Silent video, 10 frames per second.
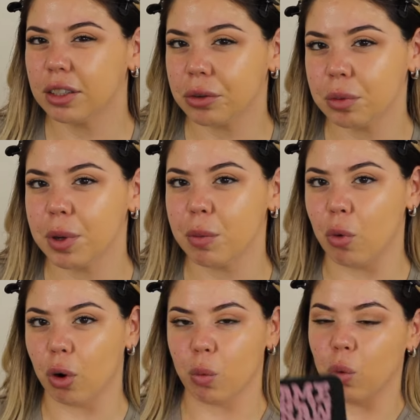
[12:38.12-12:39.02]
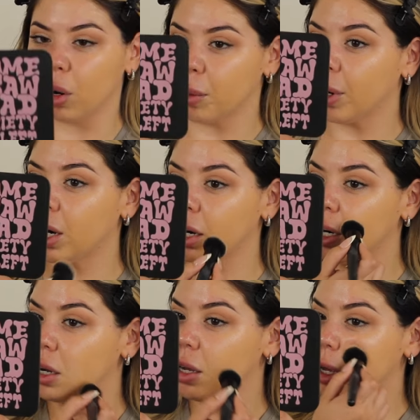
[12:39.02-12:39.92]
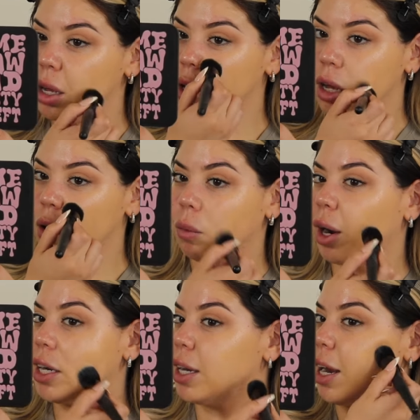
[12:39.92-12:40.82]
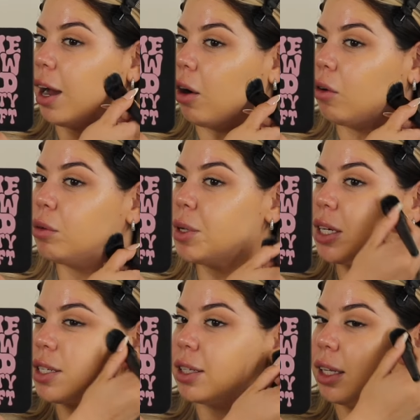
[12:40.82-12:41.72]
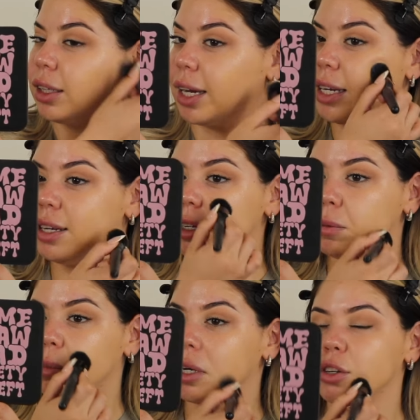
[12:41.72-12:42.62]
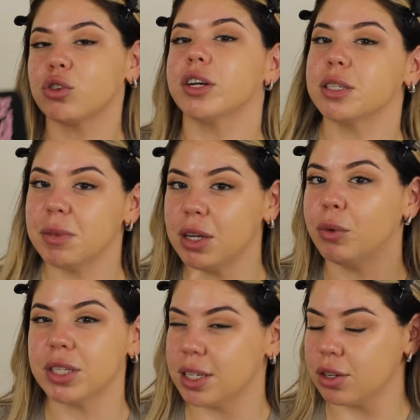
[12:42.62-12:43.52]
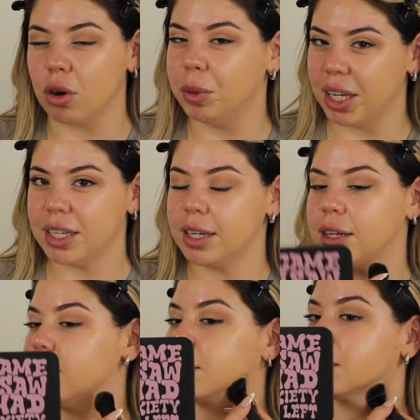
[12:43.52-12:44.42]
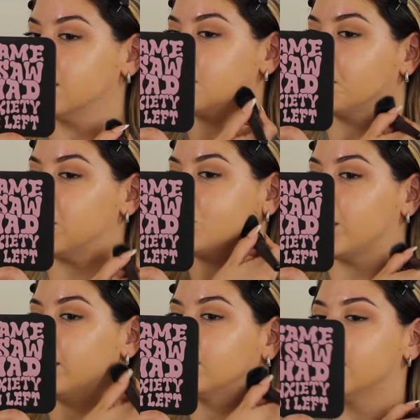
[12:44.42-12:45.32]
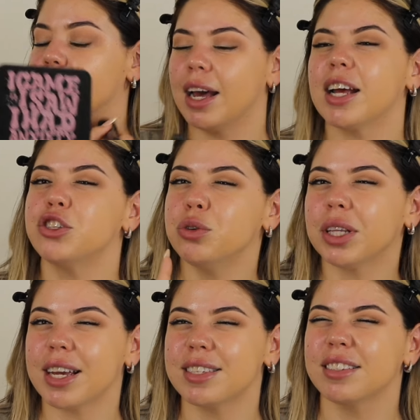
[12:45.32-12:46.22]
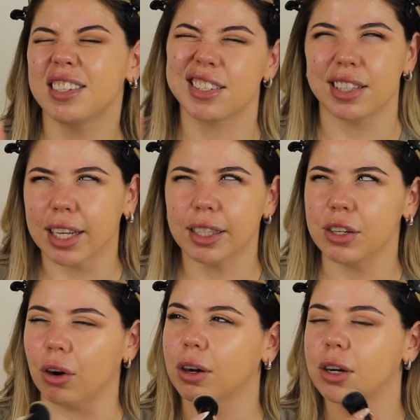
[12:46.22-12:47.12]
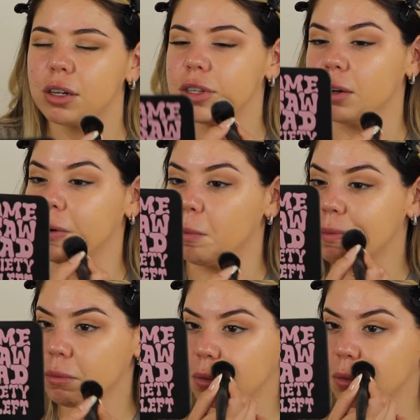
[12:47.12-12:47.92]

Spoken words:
a little bit more warmer right now because of the lighting, but trust me, once it's all blended, it's my shade. And I do like to look slightly darker, so